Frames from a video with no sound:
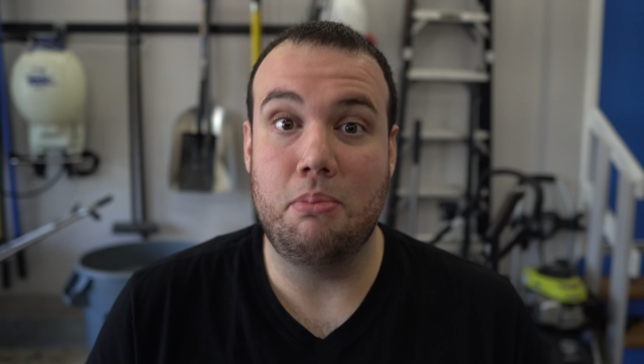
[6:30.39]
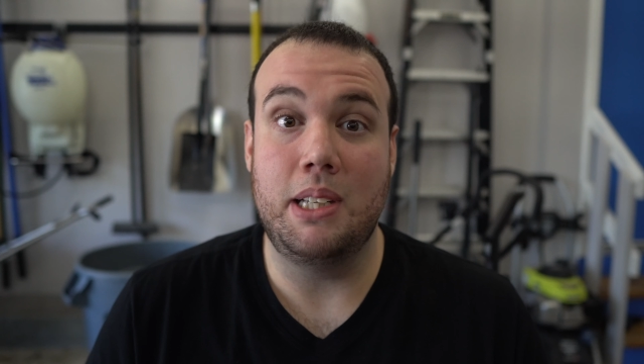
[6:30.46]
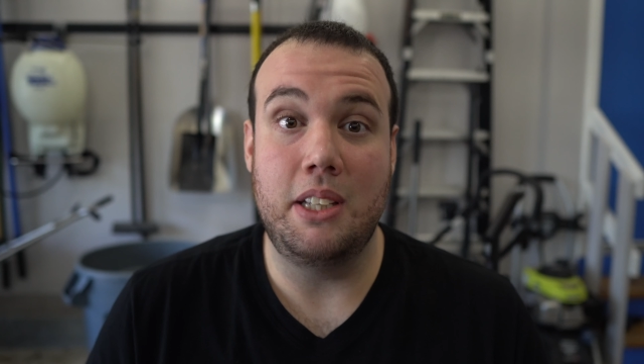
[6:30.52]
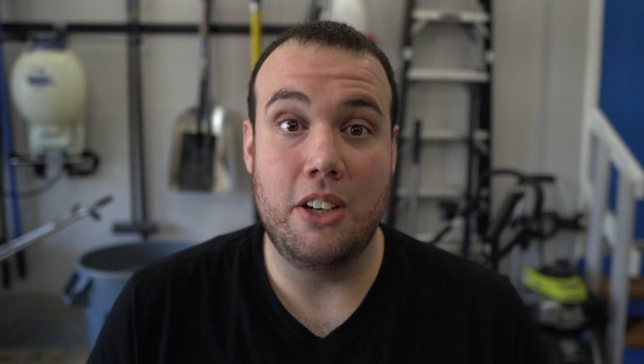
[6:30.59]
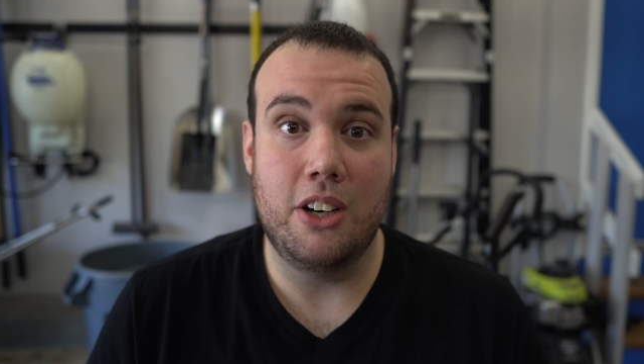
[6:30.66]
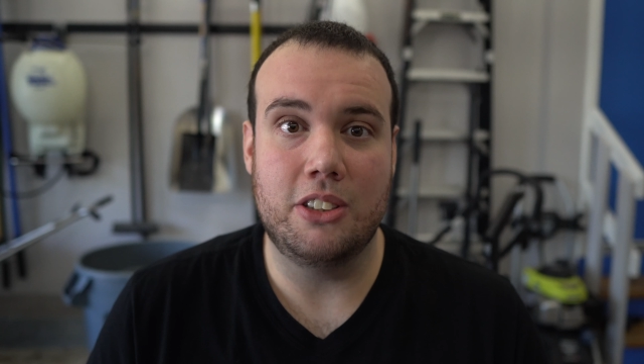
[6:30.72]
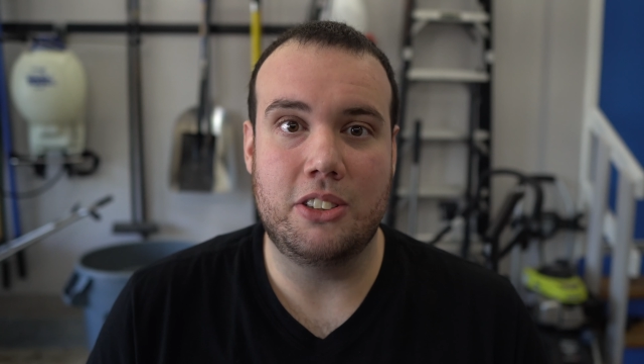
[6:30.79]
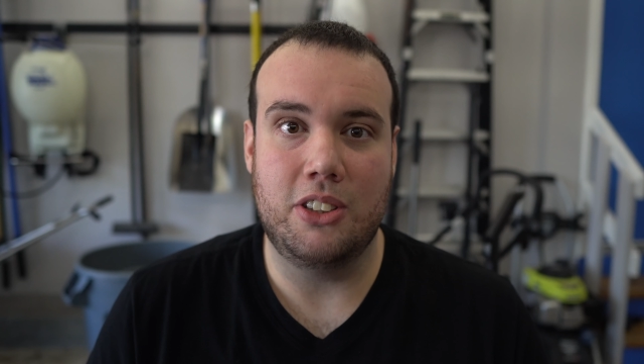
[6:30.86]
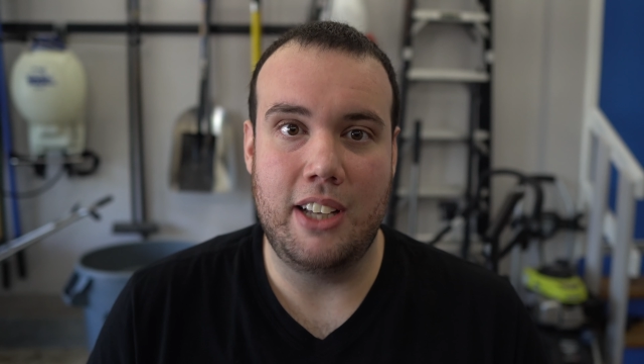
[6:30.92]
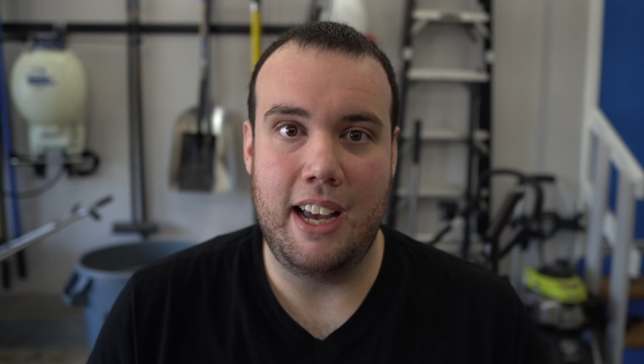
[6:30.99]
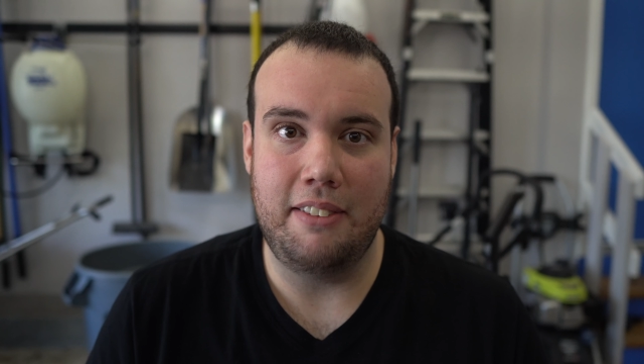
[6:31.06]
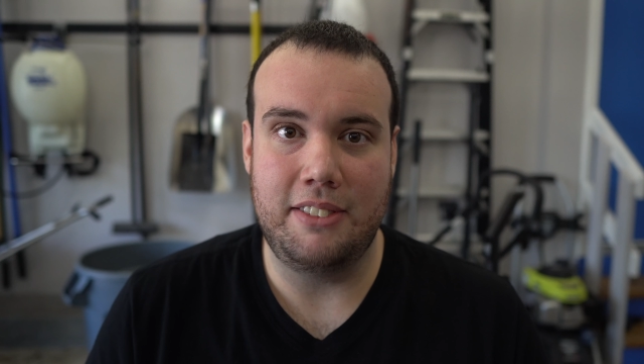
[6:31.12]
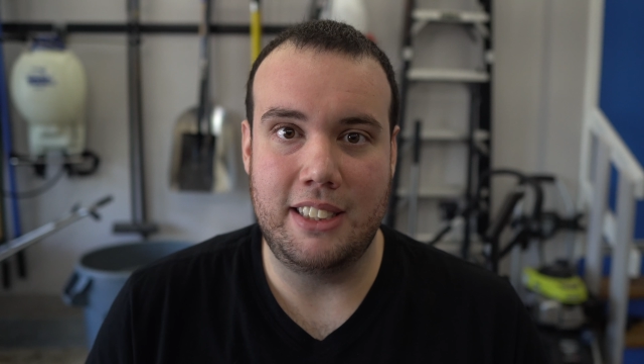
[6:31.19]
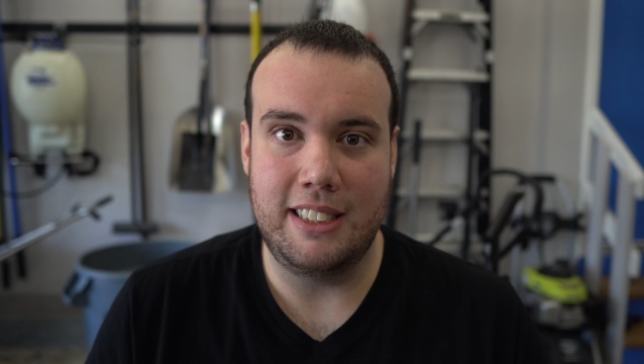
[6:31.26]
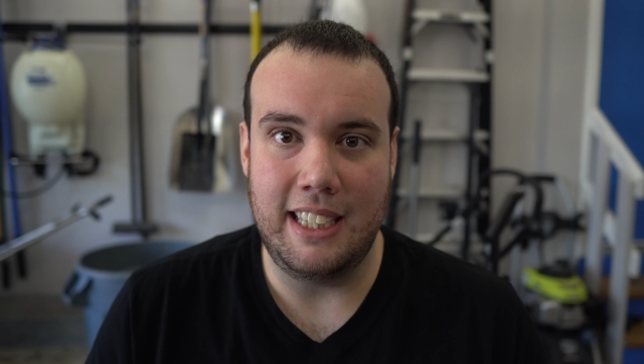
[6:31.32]
but you also
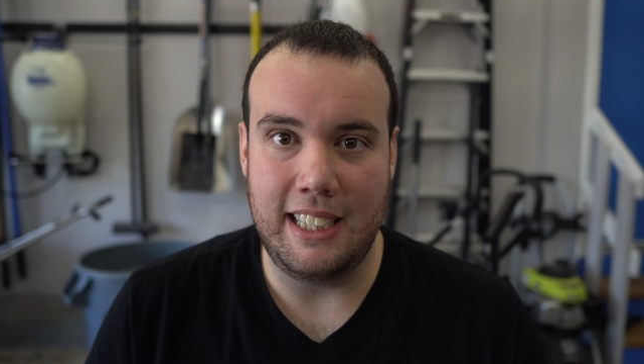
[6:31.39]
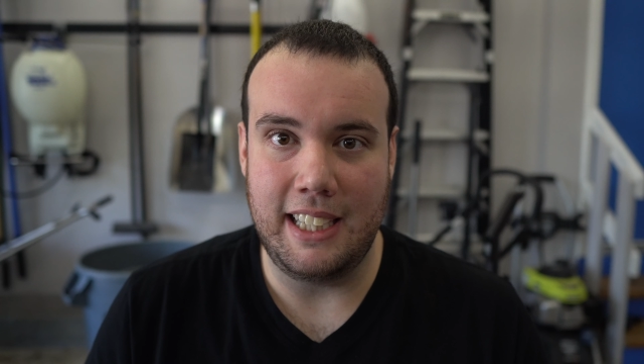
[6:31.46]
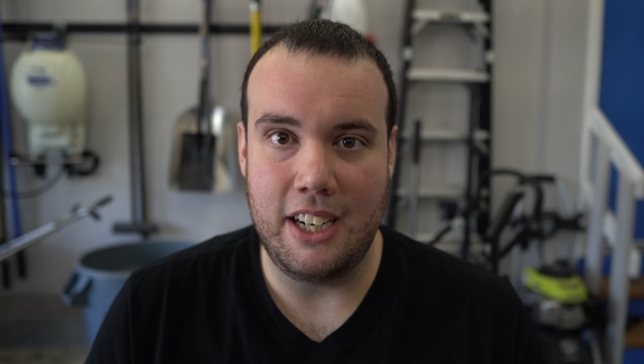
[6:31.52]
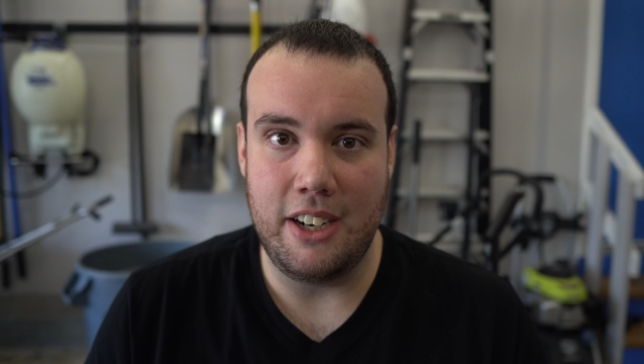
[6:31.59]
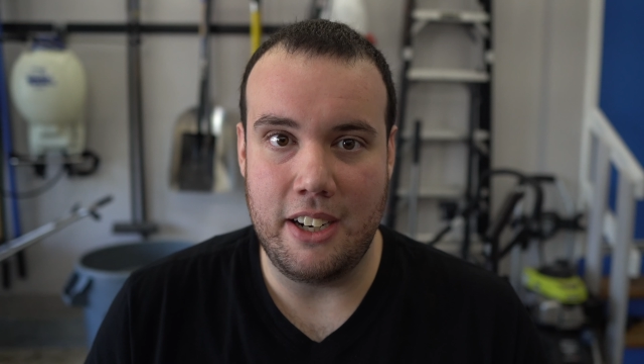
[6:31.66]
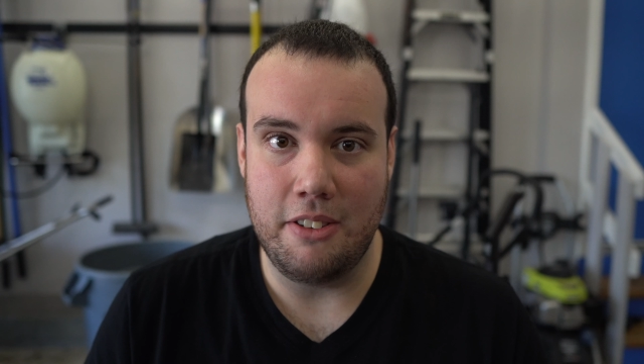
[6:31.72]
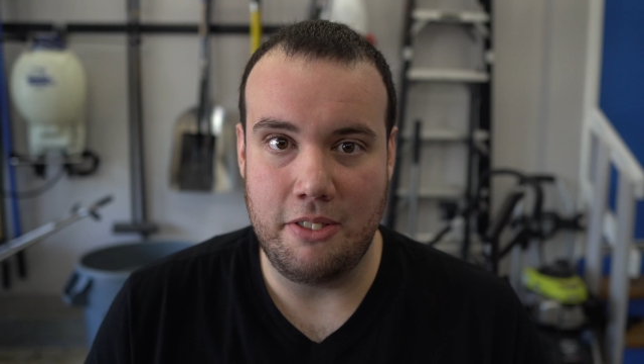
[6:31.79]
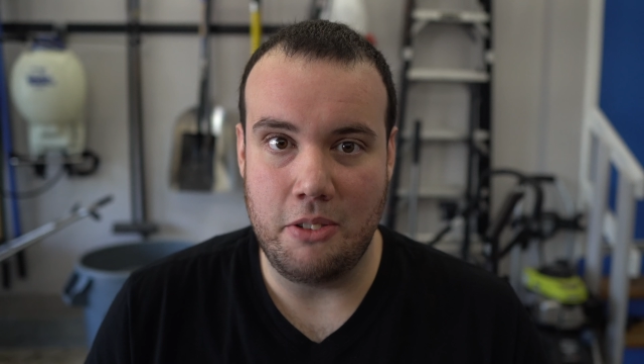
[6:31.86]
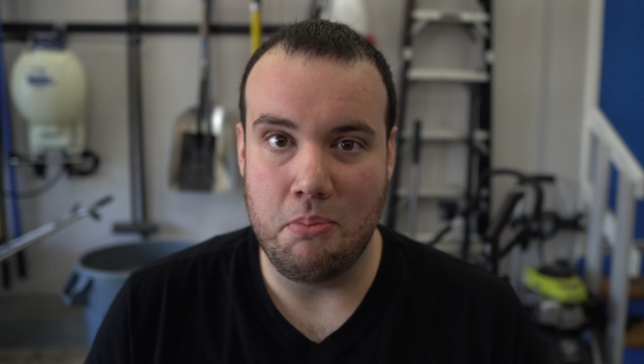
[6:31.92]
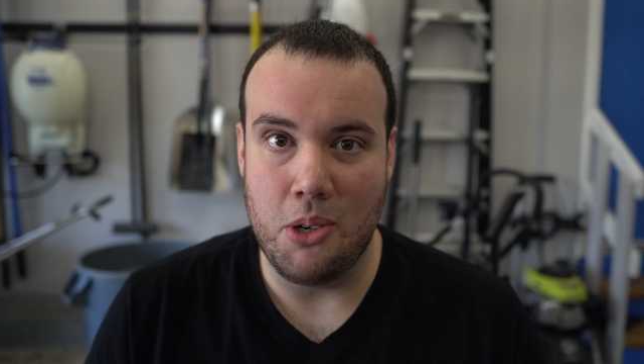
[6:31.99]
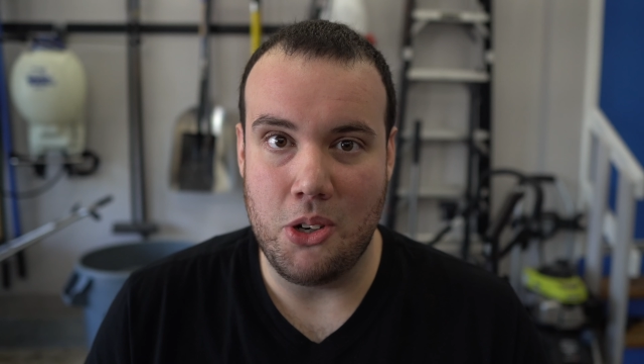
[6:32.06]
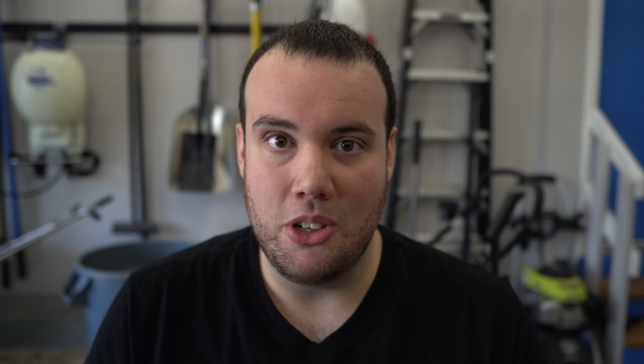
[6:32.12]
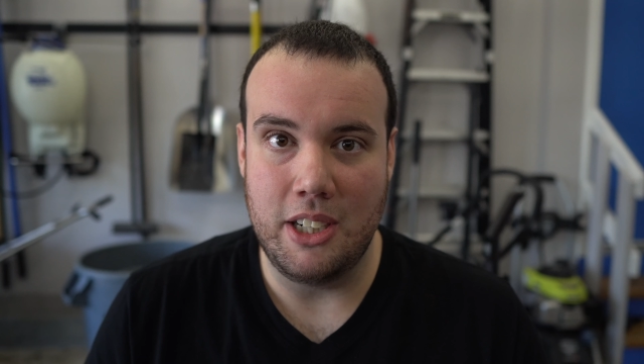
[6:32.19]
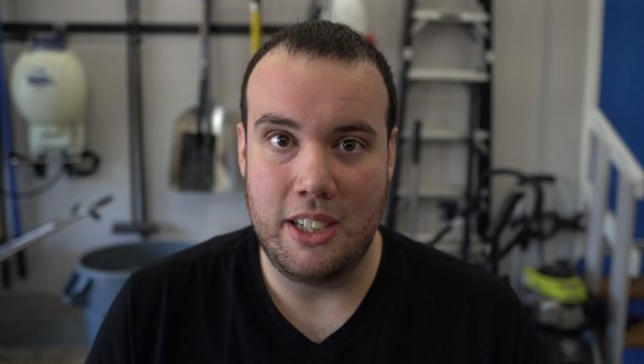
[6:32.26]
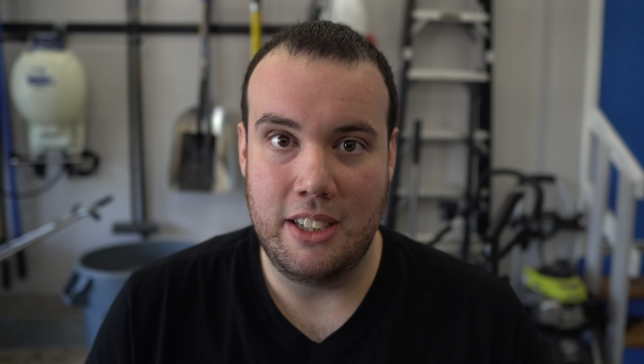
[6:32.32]
have to take care of your
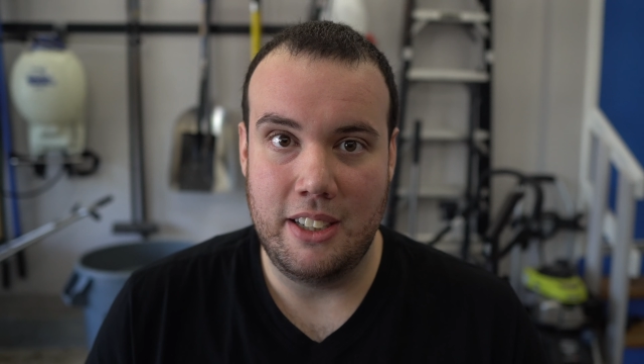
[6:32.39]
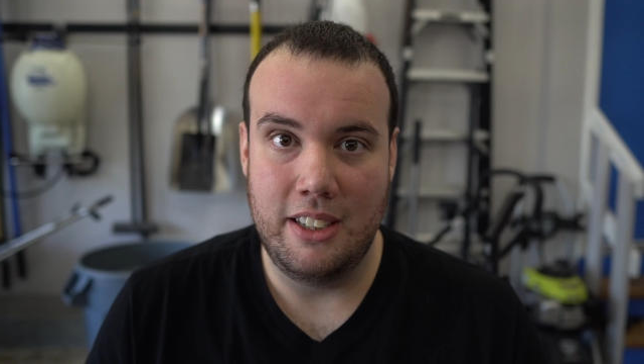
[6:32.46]
mower.